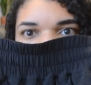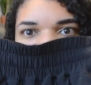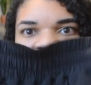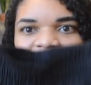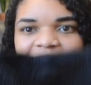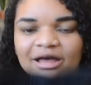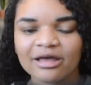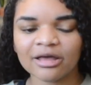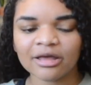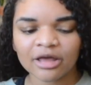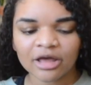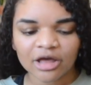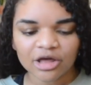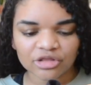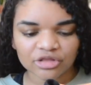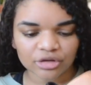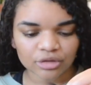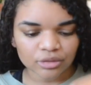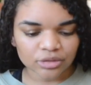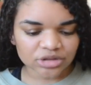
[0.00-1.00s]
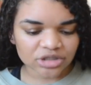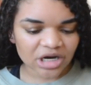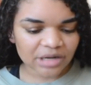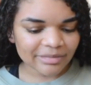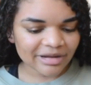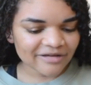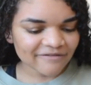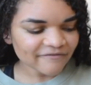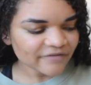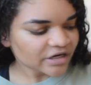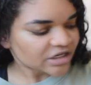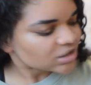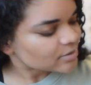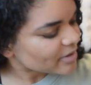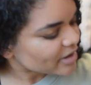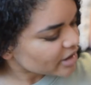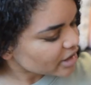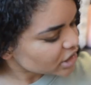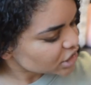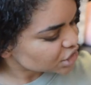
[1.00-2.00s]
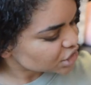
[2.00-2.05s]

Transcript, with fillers: yeah. Those are my first pair of